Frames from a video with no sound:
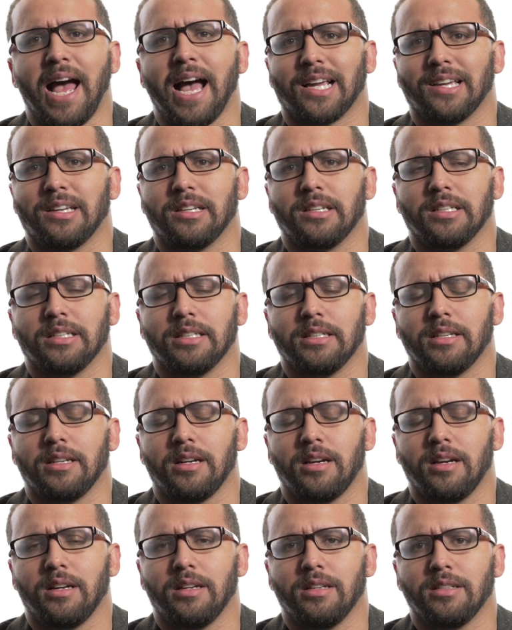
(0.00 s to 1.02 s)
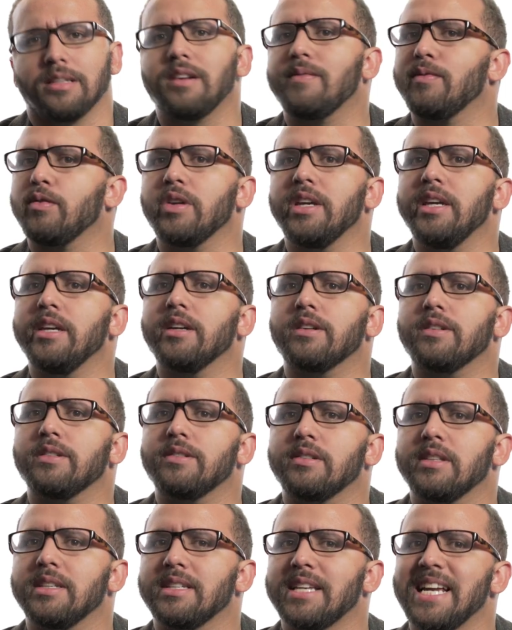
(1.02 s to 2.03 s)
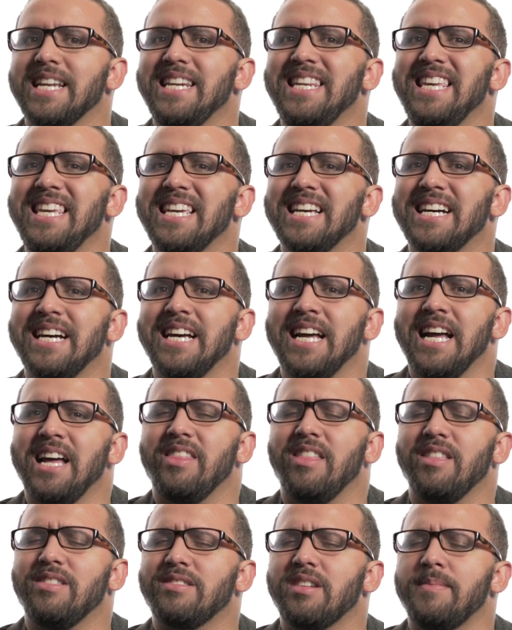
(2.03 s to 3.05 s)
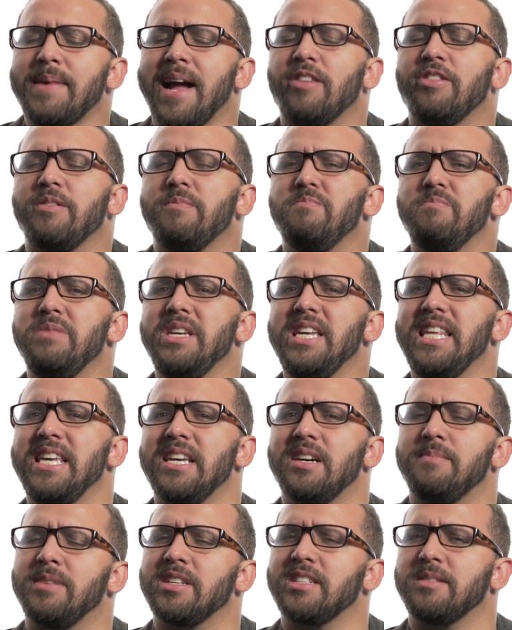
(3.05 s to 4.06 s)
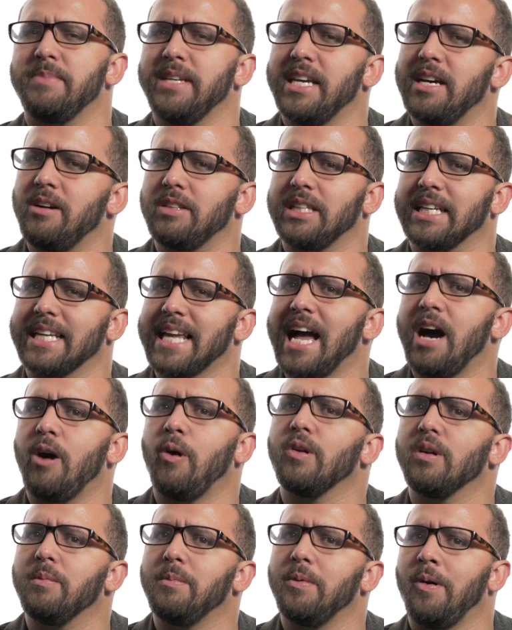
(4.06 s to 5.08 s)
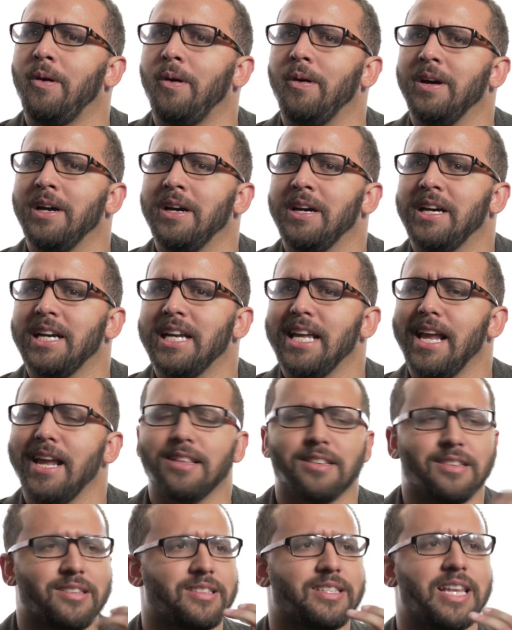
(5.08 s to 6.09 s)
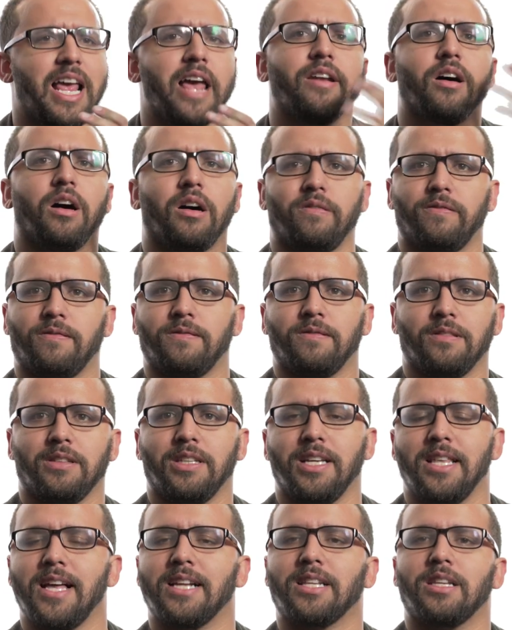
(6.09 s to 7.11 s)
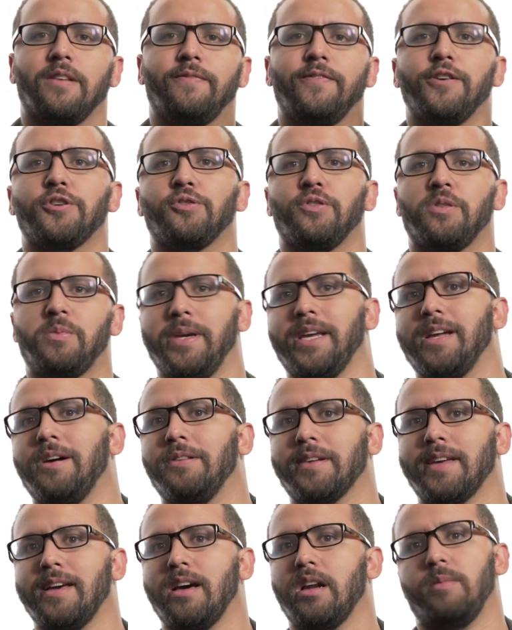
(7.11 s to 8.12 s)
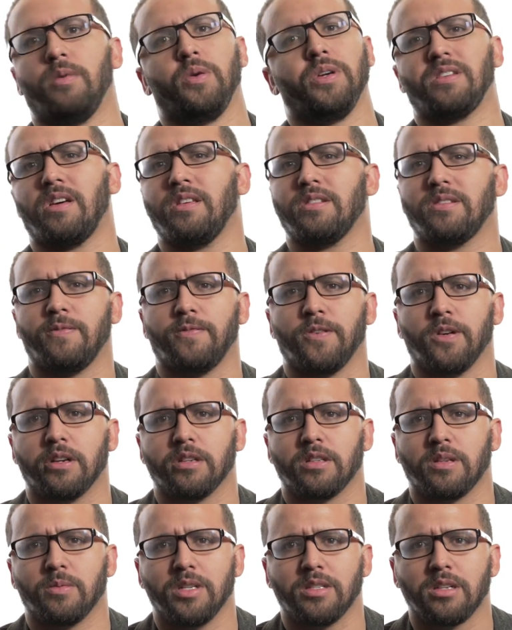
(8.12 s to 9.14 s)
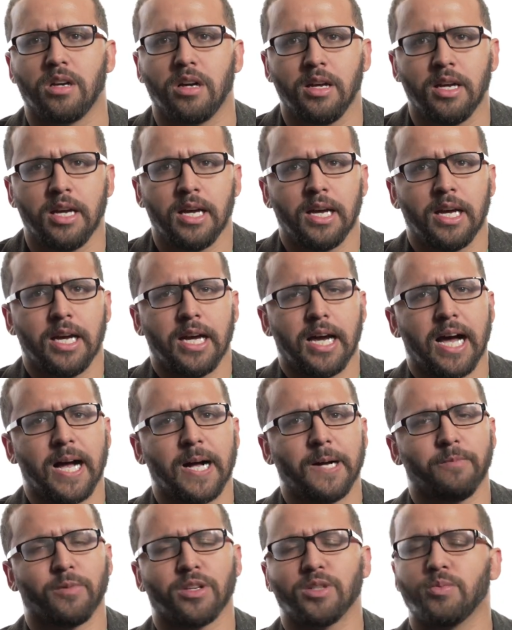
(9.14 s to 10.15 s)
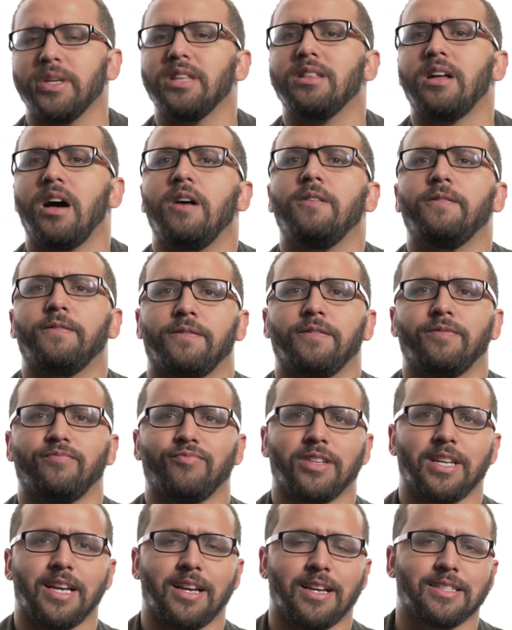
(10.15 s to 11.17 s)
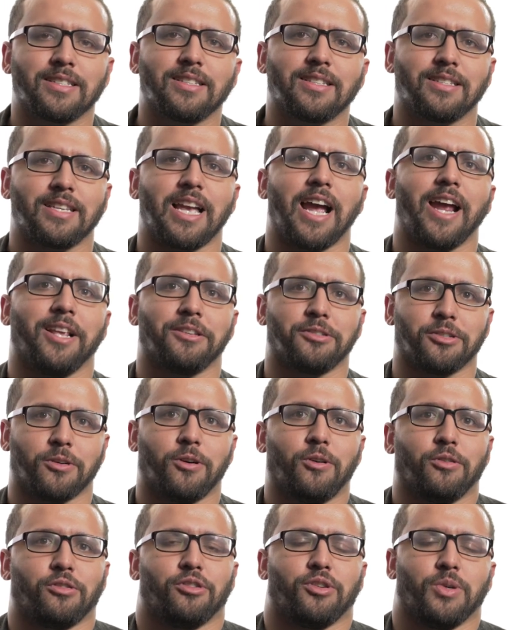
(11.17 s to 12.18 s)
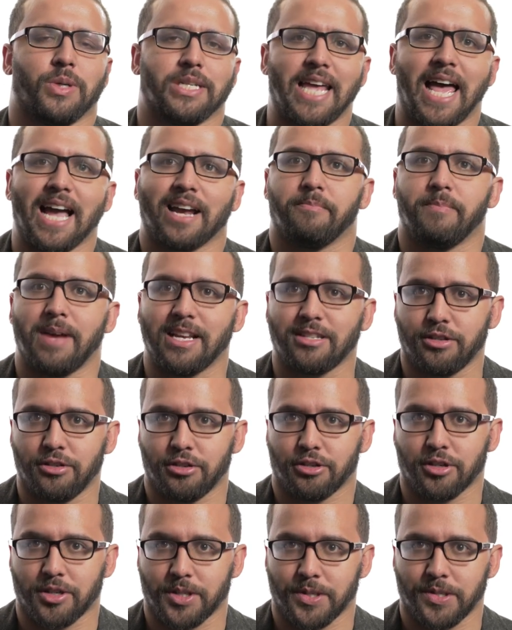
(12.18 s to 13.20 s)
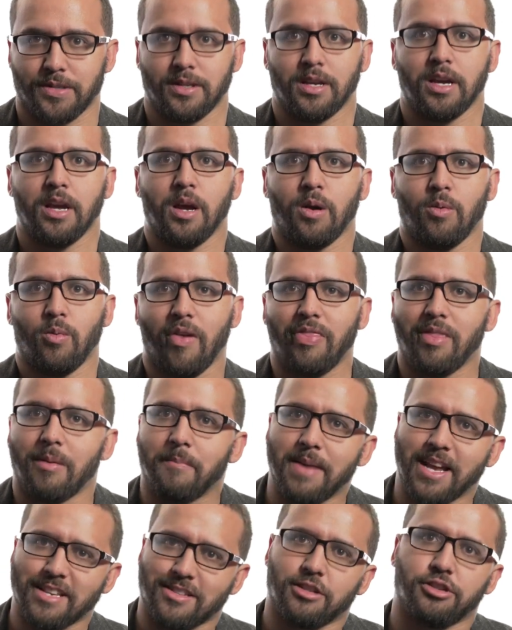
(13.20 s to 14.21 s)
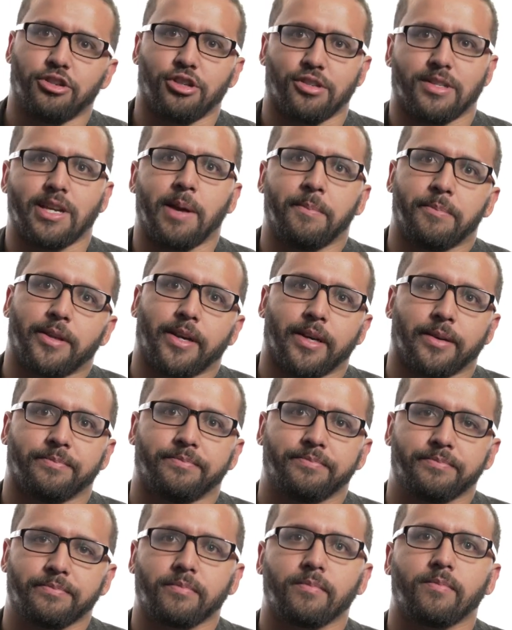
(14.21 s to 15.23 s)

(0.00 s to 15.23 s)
back several years, this idea that somehow the media must be held accountable instead of the elected officials being held accountable. We saw this in Ferguson. We saw, because we love, as a society, as a culture, to attack messengers when the message is something